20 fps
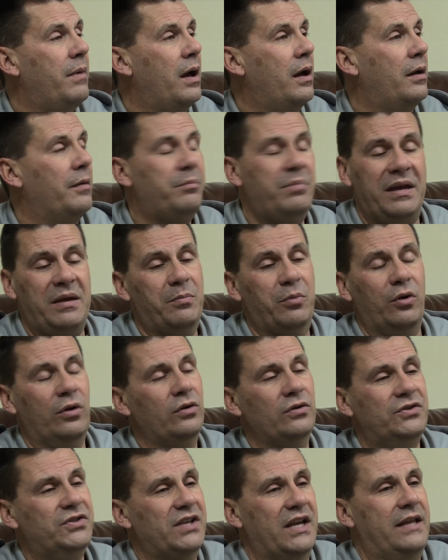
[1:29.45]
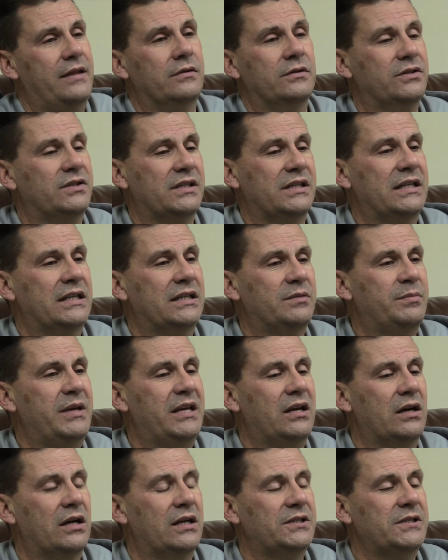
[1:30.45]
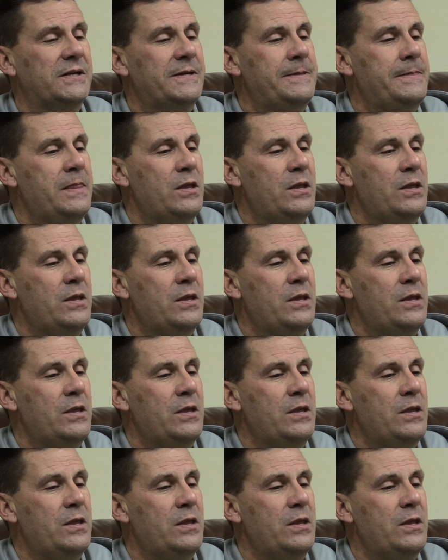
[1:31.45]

uh, people who say those things because